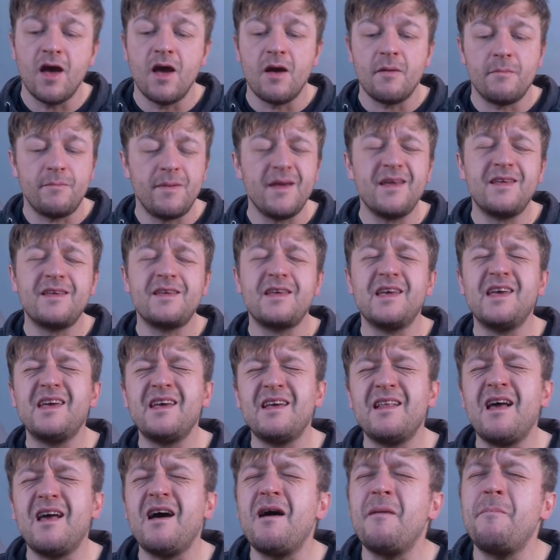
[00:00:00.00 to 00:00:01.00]
Pick
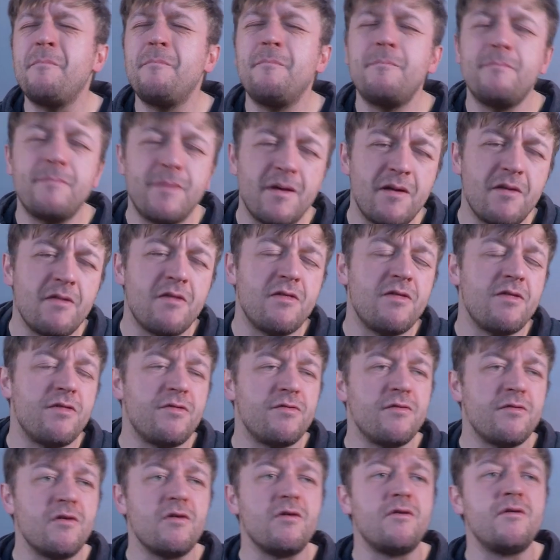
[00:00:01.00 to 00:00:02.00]
it up and
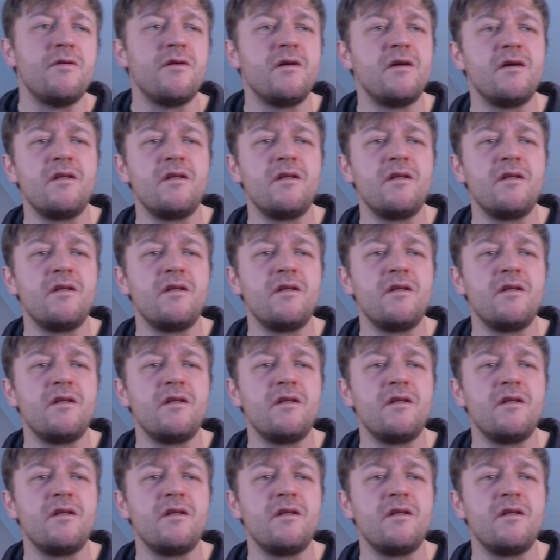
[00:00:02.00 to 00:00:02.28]
throw it